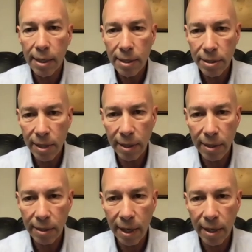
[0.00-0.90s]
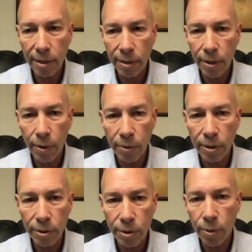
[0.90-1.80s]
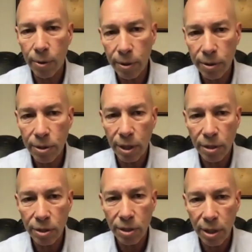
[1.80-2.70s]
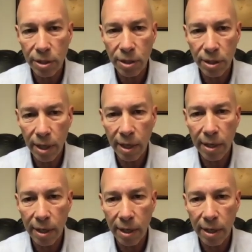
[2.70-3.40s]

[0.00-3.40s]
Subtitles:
sent the tenant notice on such and such a date,